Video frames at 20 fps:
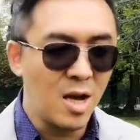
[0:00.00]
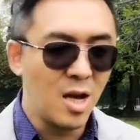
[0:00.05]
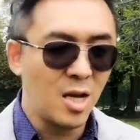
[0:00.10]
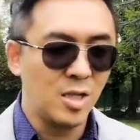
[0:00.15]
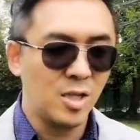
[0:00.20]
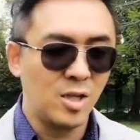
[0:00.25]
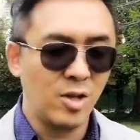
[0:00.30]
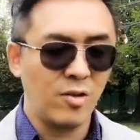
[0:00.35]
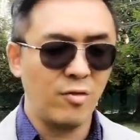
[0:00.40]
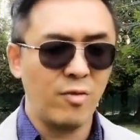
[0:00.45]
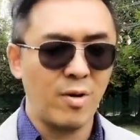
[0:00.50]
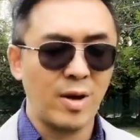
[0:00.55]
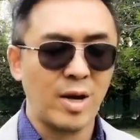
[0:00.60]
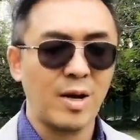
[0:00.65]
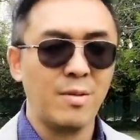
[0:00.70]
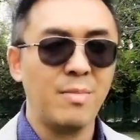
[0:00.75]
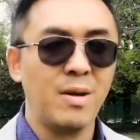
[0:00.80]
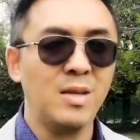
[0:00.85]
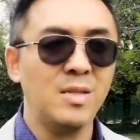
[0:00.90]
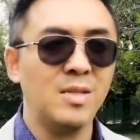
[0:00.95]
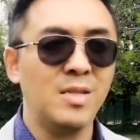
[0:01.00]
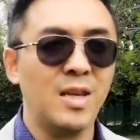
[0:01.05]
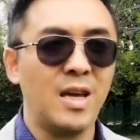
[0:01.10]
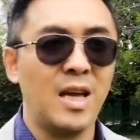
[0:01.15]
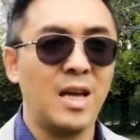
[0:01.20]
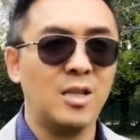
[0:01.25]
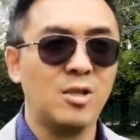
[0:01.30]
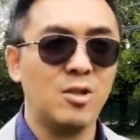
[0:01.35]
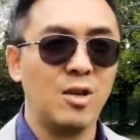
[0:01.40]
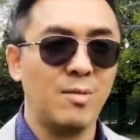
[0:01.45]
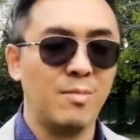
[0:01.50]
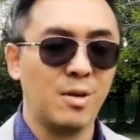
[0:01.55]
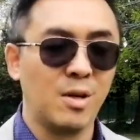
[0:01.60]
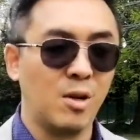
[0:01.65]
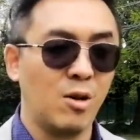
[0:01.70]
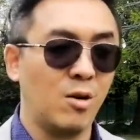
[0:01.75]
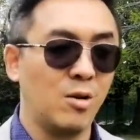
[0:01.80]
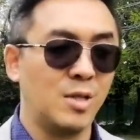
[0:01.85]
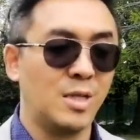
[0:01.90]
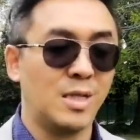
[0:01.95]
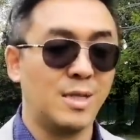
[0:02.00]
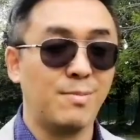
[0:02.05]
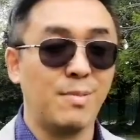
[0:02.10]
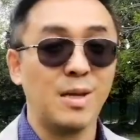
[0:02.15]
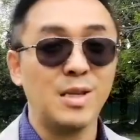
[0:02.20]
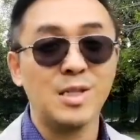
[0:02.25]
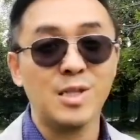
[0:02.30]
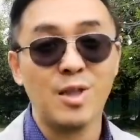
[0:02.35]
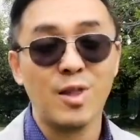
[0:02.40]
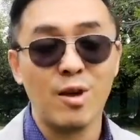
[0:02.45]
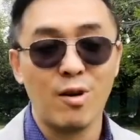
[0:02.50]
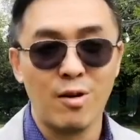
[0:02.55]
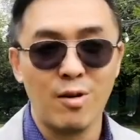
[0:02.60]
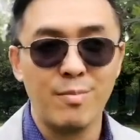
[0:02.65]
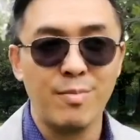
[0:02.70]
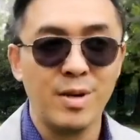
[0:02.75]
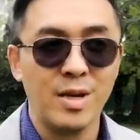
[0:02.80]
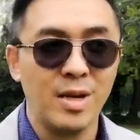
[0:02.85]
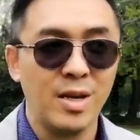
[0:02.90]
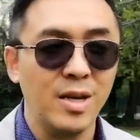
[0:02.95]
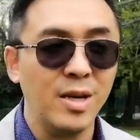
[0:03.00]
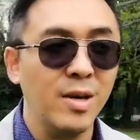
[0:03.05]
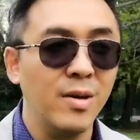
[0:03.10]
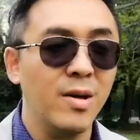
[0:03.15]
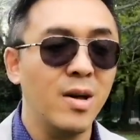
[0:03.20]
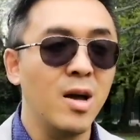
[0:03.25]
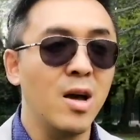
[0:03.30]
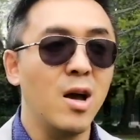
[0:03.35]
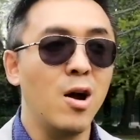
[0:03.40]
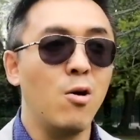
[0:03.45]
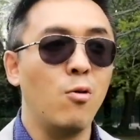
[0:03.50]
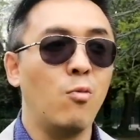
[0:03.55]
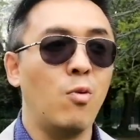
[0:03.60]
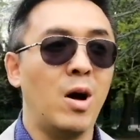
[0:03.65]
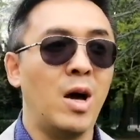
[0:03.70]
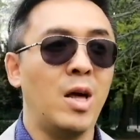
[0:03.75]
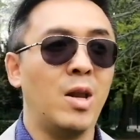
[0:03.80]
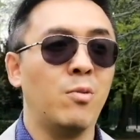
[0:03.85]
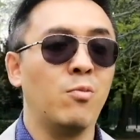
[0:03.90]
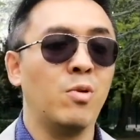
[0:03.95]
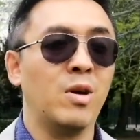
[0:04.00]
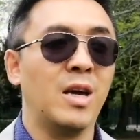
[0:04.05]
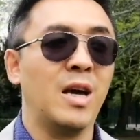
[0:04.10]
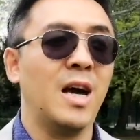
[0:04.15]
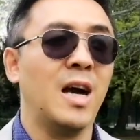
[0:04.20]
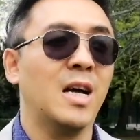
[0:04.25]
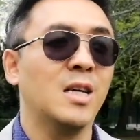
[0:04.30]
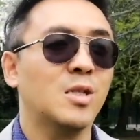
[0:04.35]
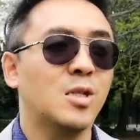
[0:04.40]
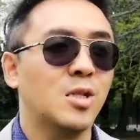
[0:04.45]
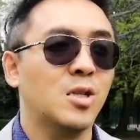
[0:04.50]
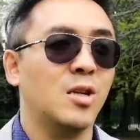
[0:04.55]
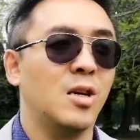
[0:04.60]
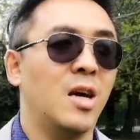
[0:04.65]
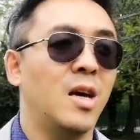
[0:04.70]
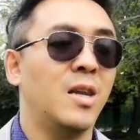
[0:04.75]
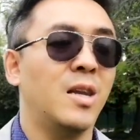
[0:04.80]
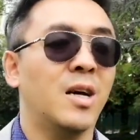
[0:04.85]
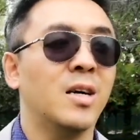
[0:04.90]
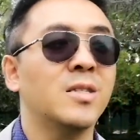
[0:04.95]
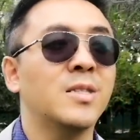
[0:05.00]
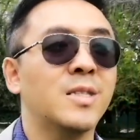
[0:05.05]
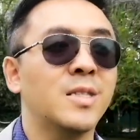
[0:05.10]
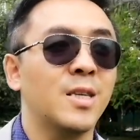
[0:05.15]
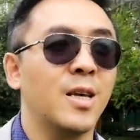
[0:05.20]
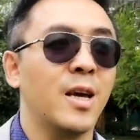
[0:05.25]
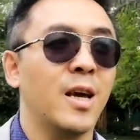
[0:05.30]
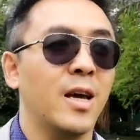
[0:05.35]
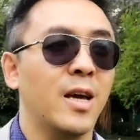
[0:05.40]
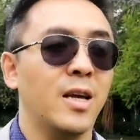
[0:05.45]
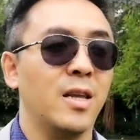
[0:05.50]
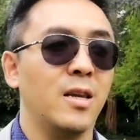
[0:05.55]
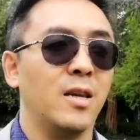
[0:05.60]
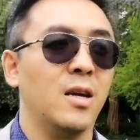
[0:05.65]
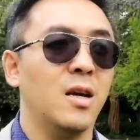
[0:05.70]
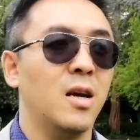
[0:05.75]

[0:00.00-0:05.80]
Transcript: She recommended a treatment called speech therapy when we had to enunciate